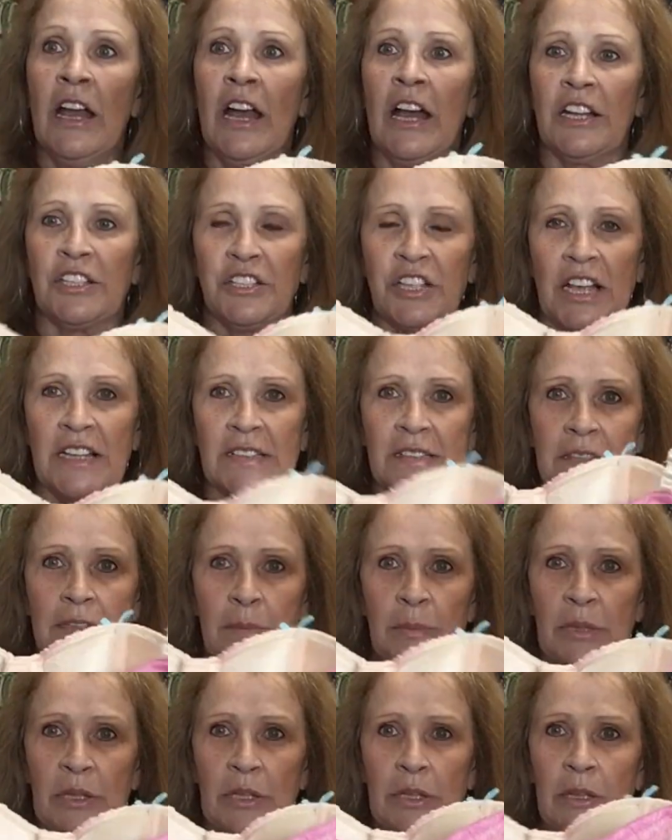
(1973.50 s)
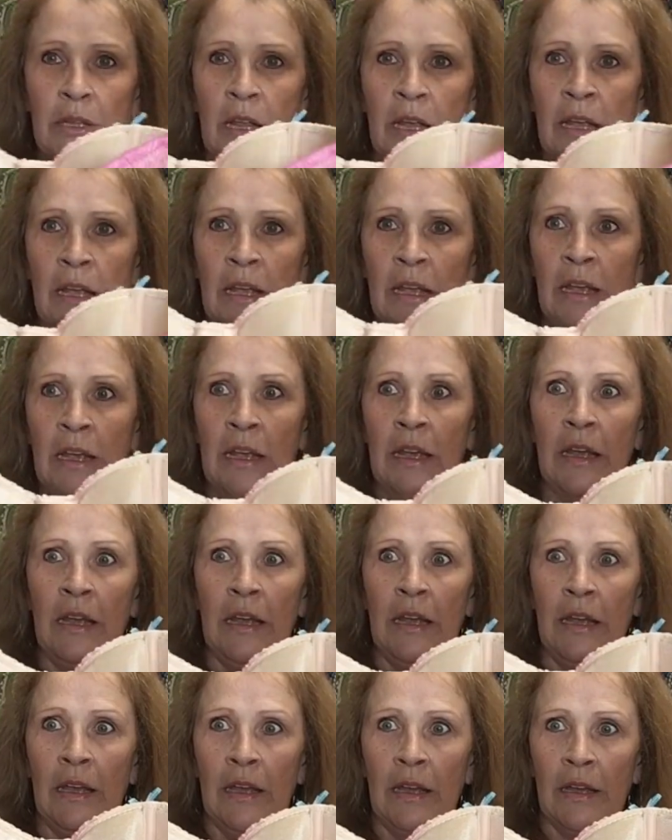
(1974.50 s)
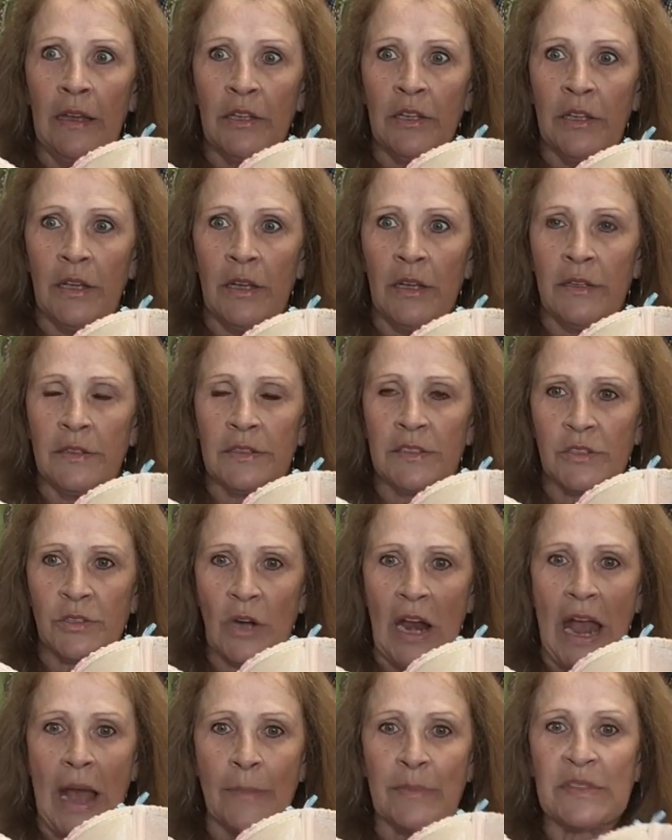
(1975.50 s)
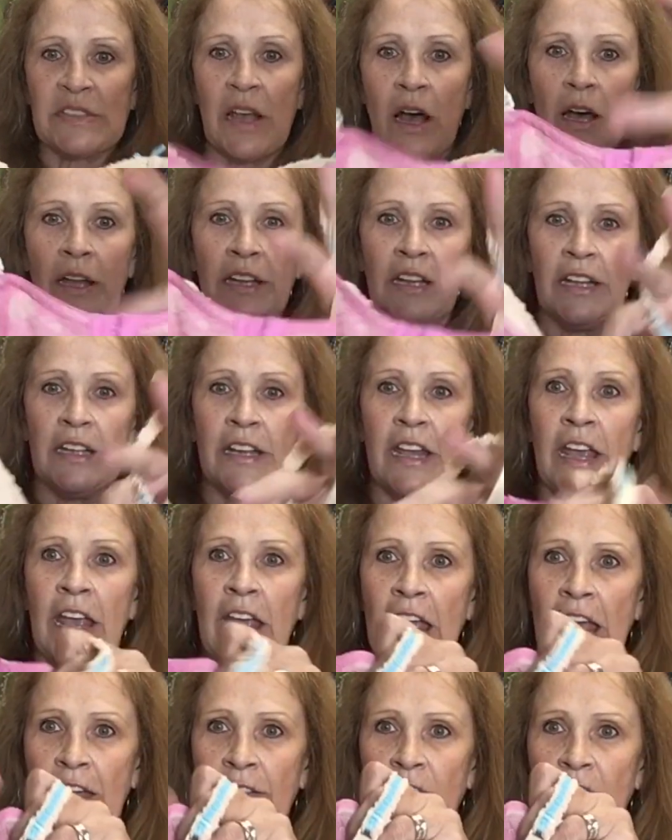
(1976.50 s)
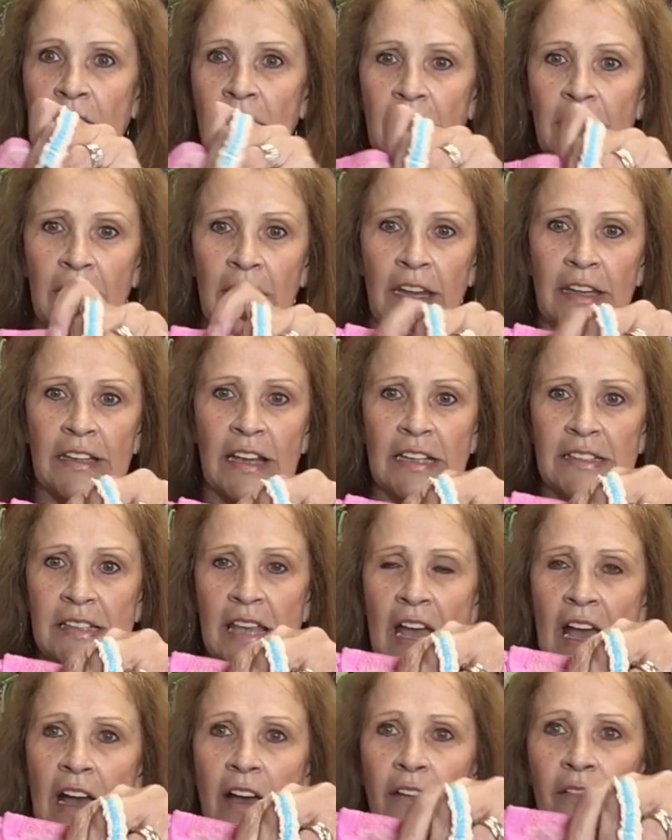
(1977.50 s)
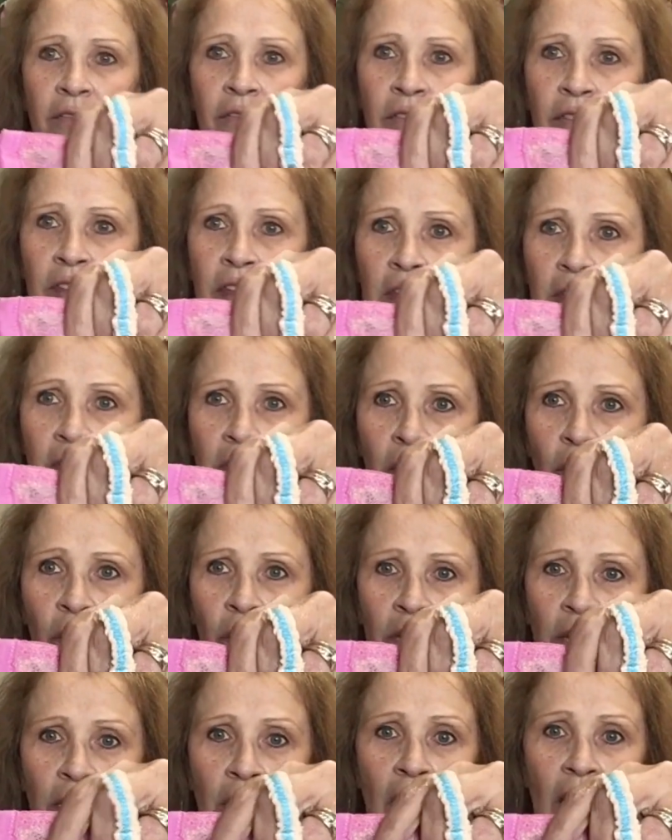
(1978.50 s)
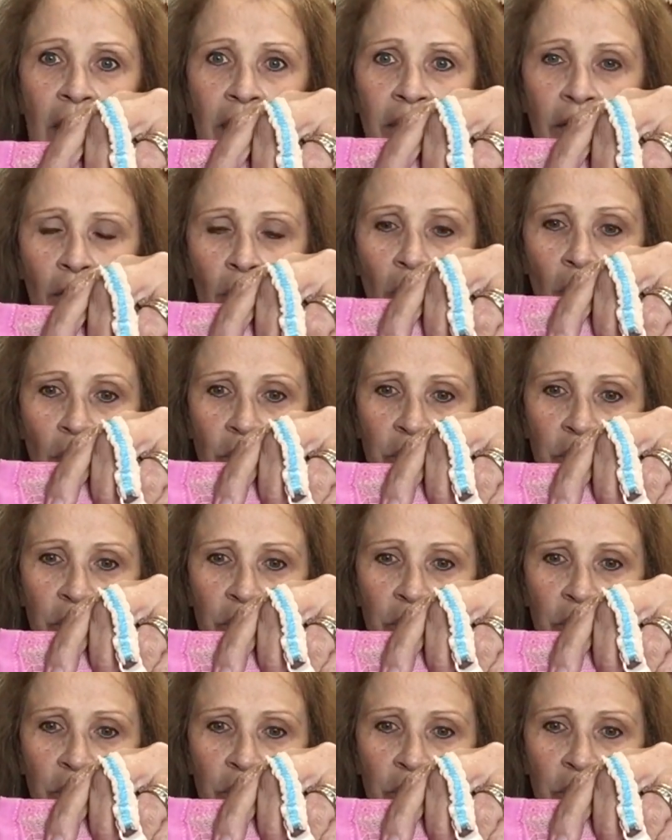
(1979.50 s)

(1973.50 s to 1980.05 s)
adjustable straps on it, and then it does have the hook and eye. There are